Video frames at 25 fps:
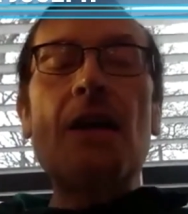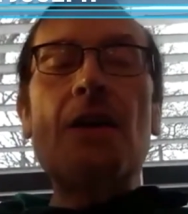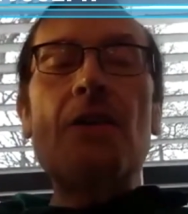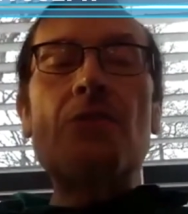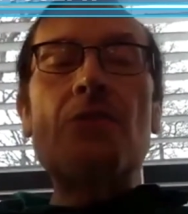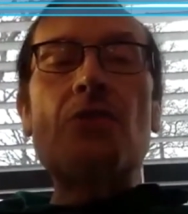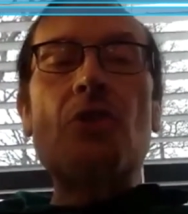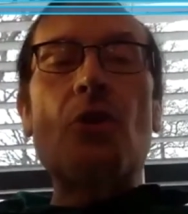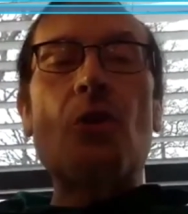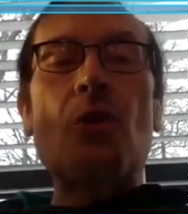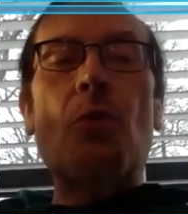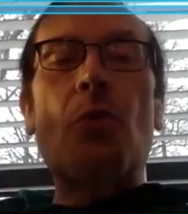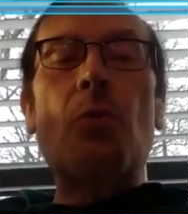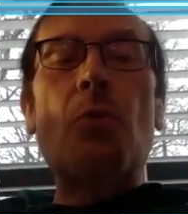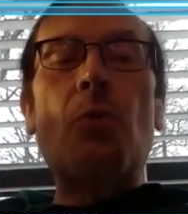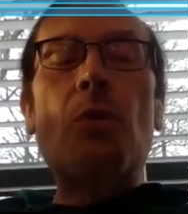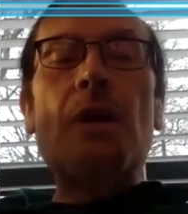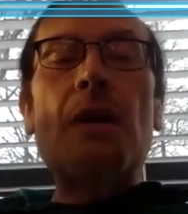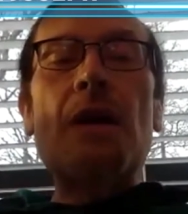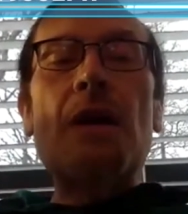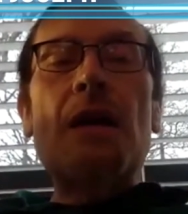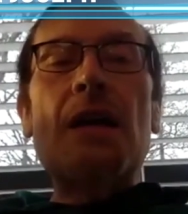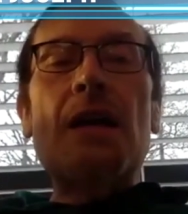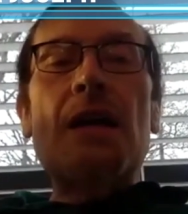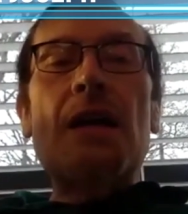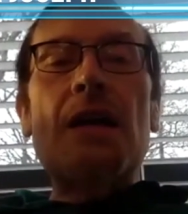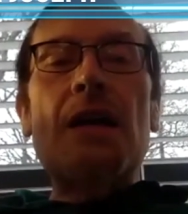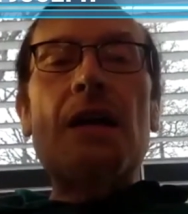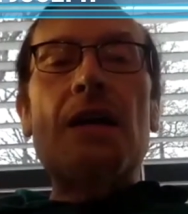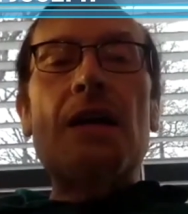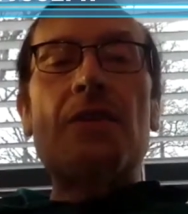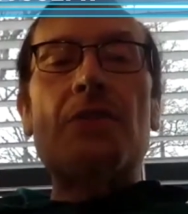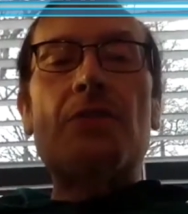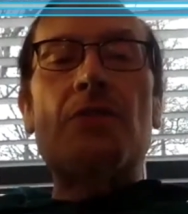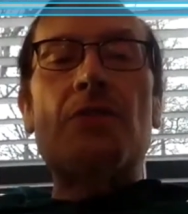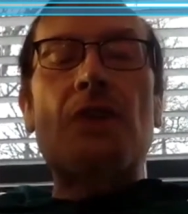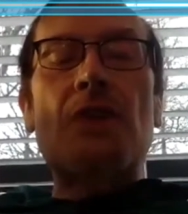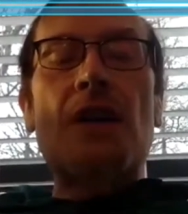So
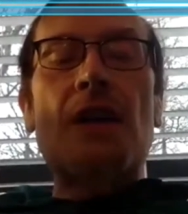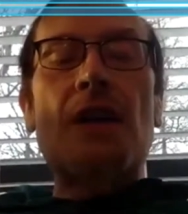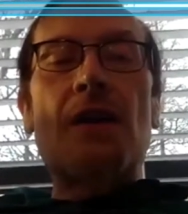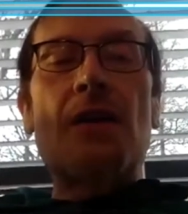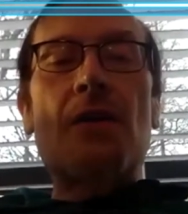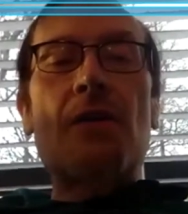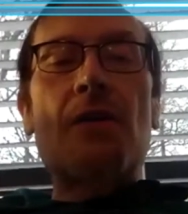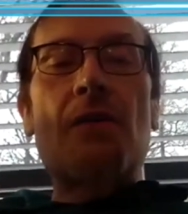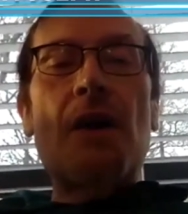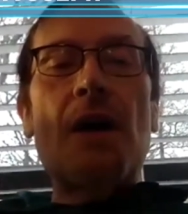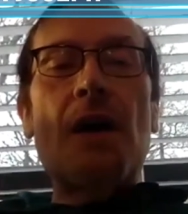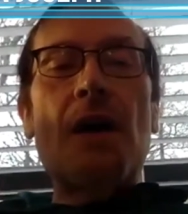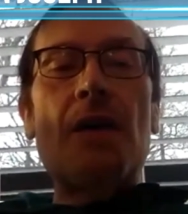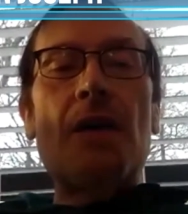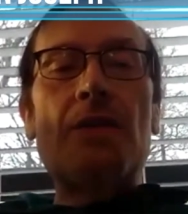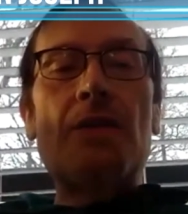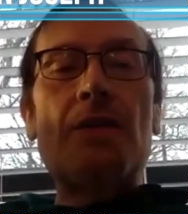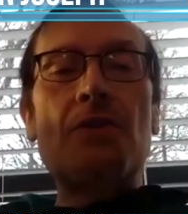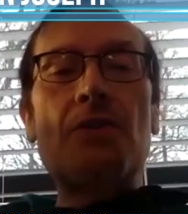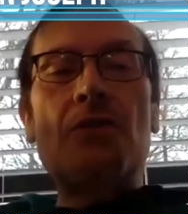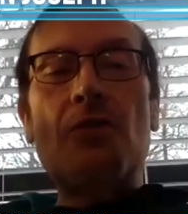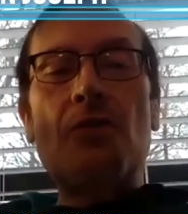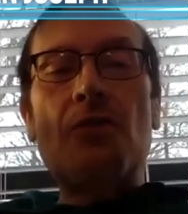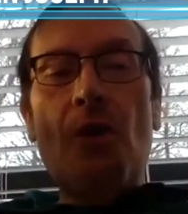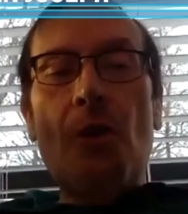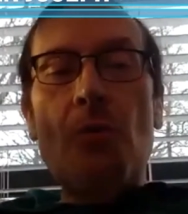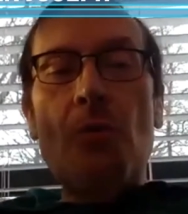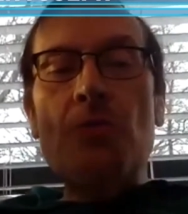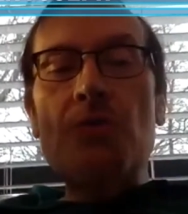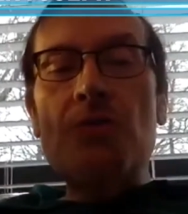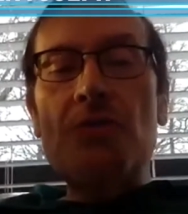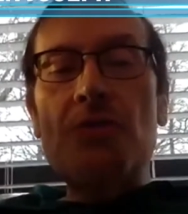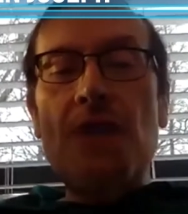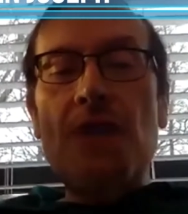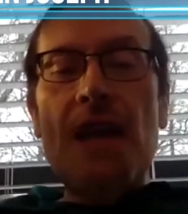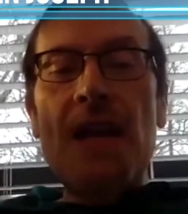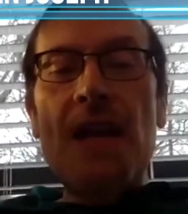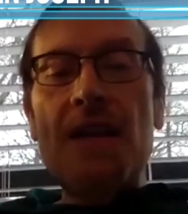is there, do
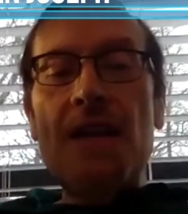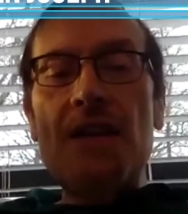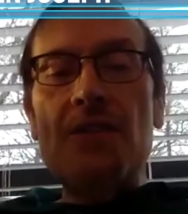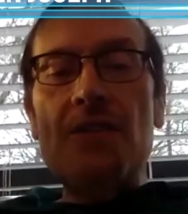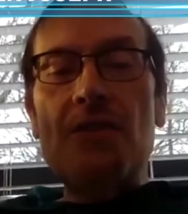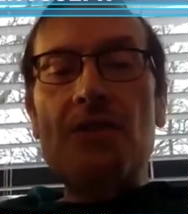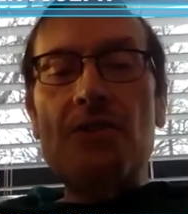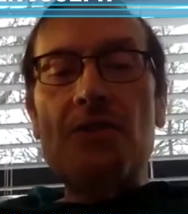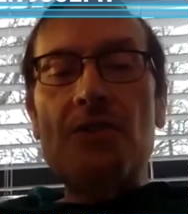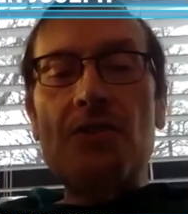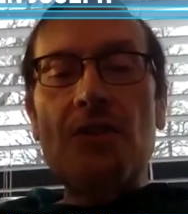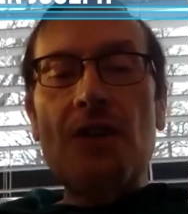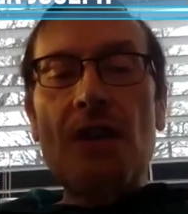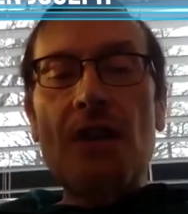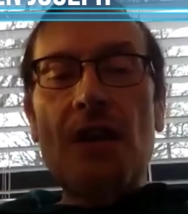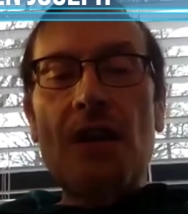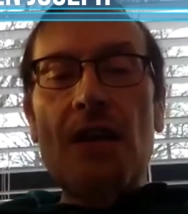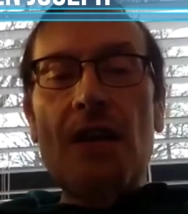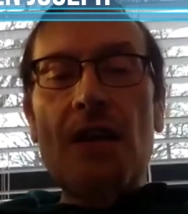those days